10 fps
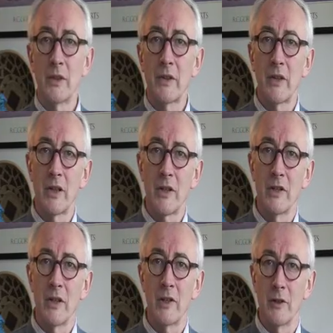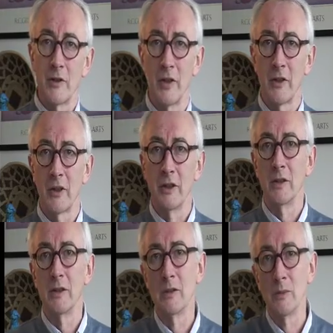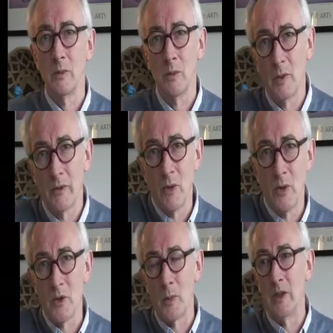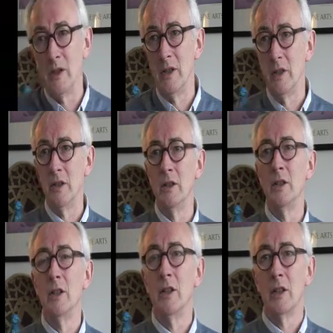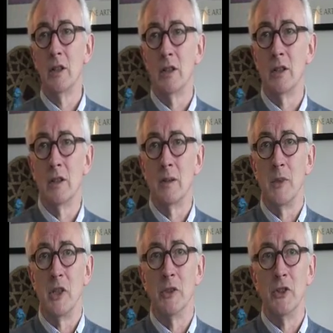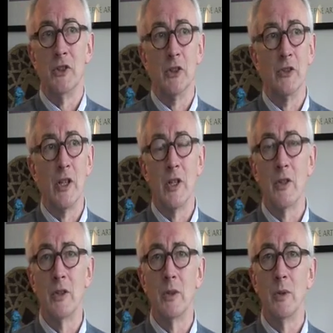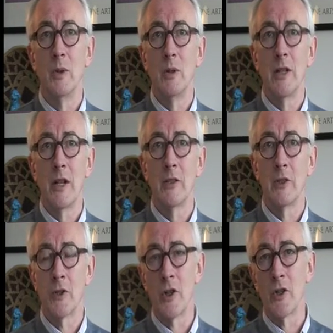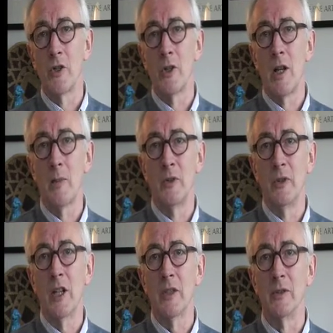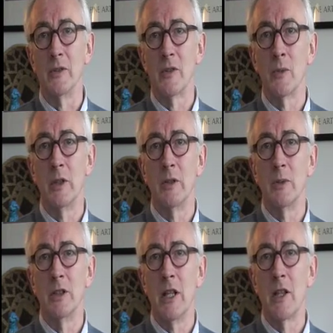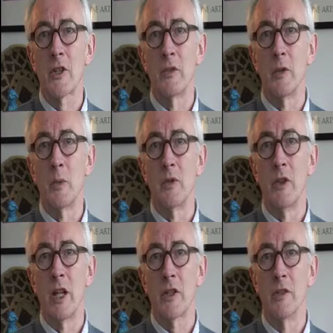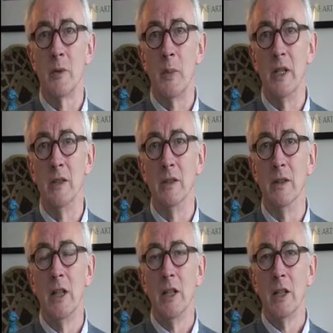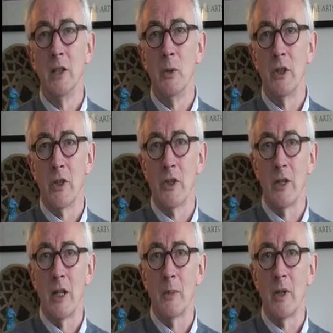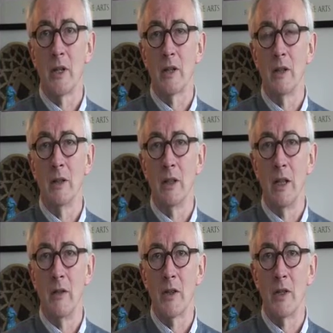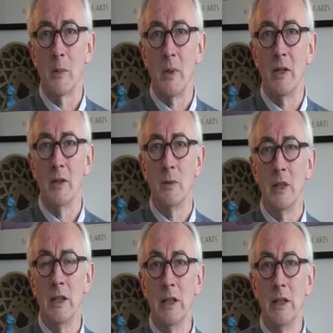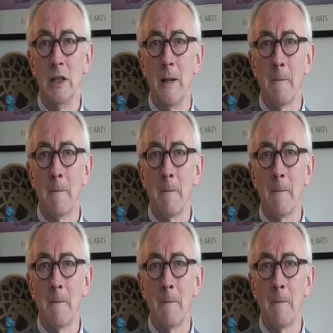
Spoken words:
of the things in this country I think we've always been guilty of is that we tend to trust all our professionals. We ask for a professional opinion and we trust that that person can give us the opinion we need.